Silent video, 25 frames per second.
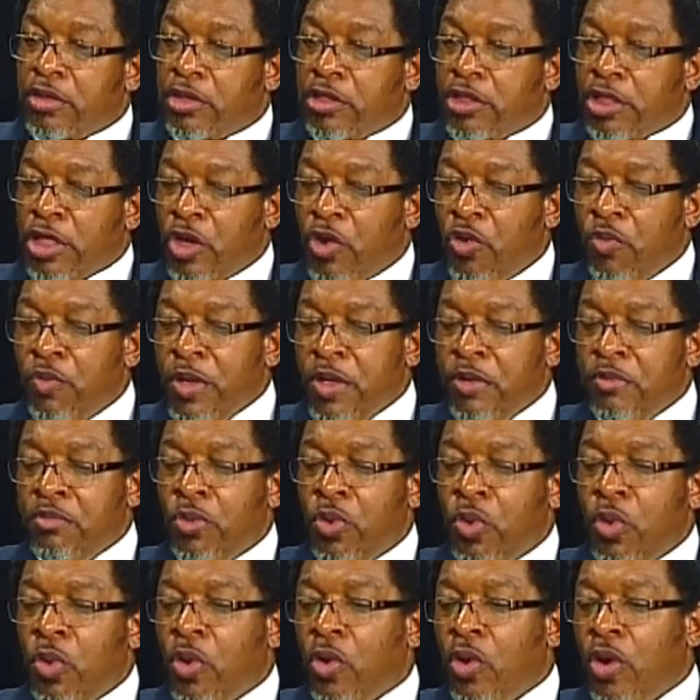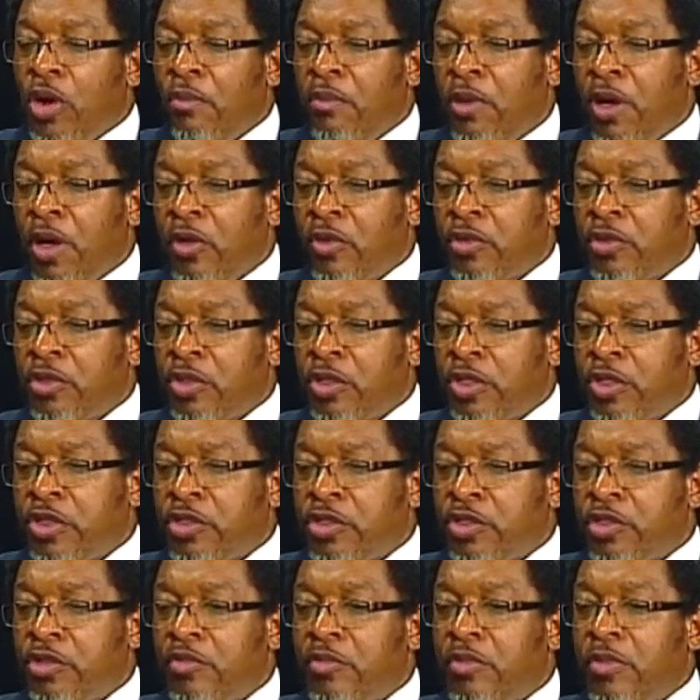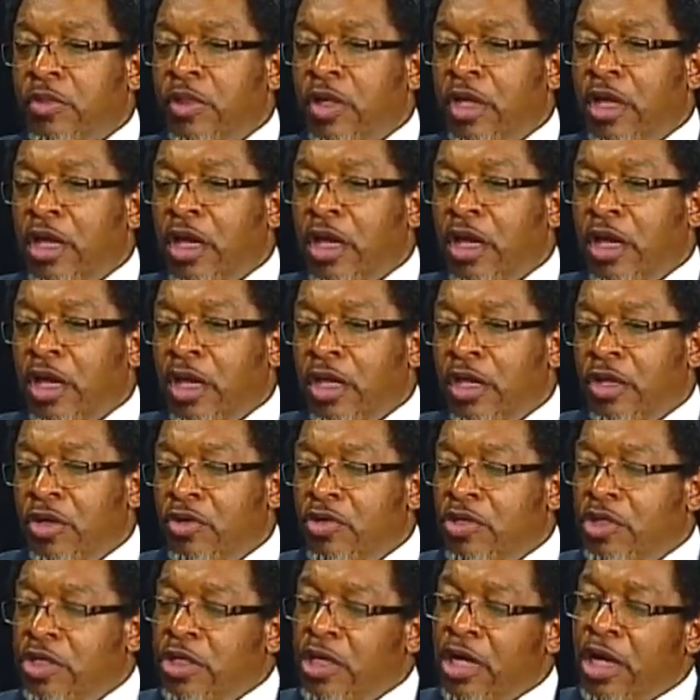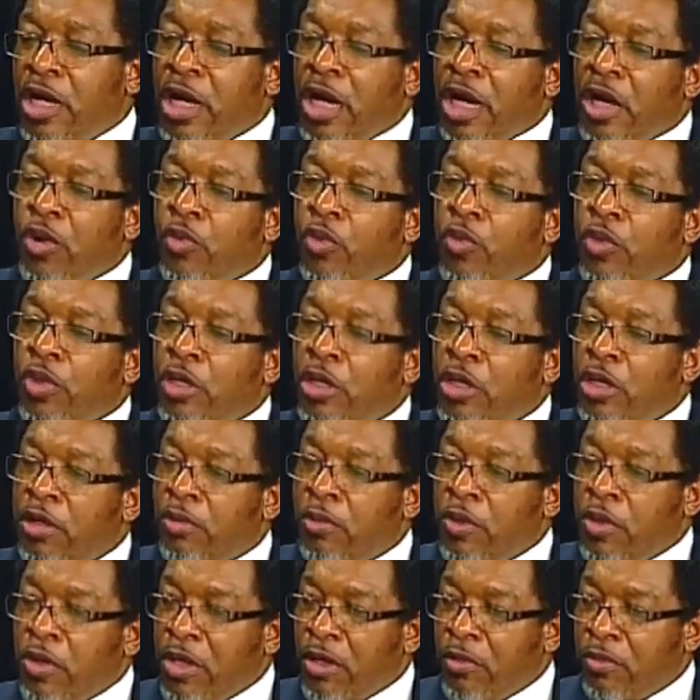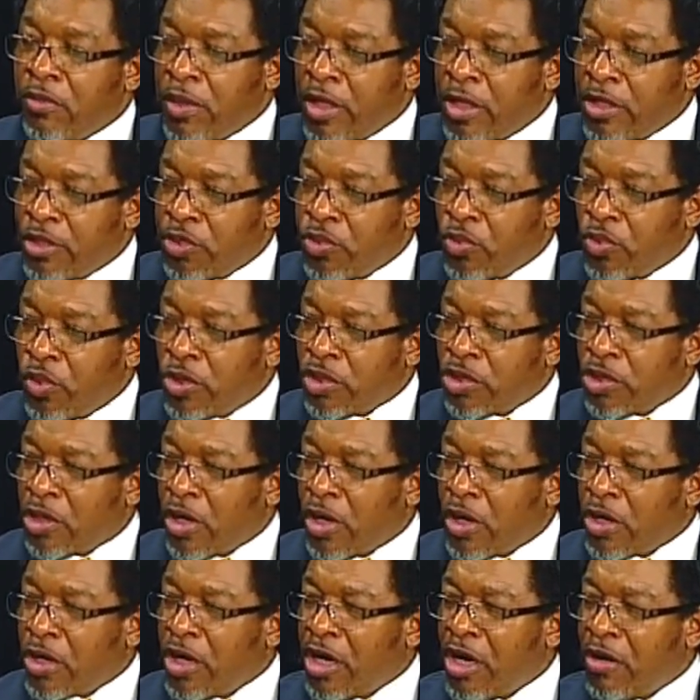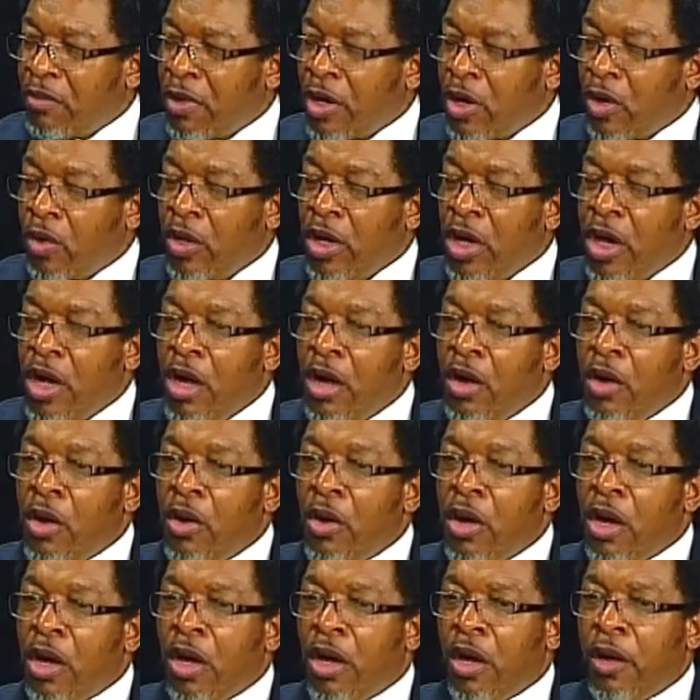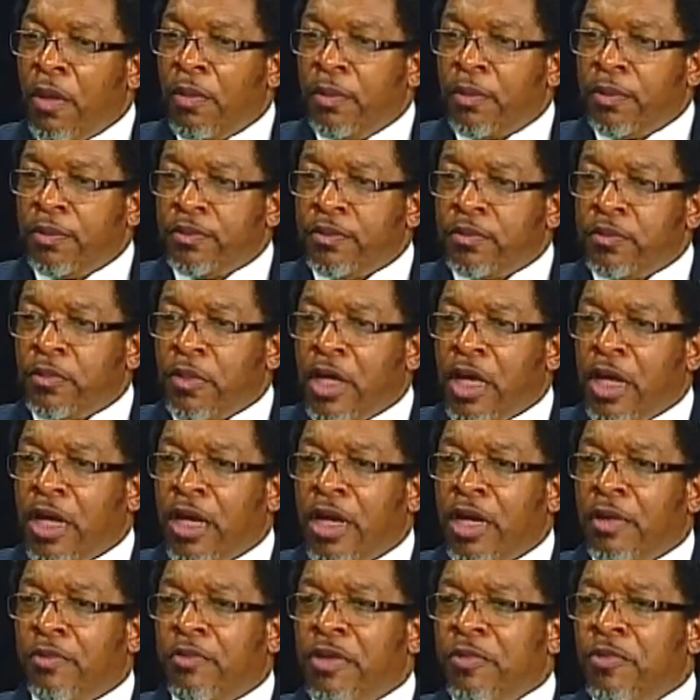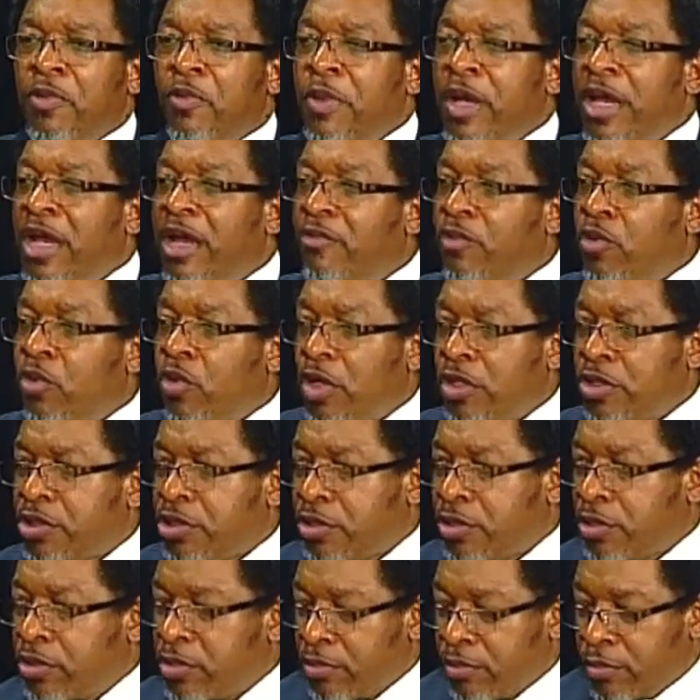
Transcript: Tell me more about this energy equilibrium that you were talking about. Um, and, and people may have questions.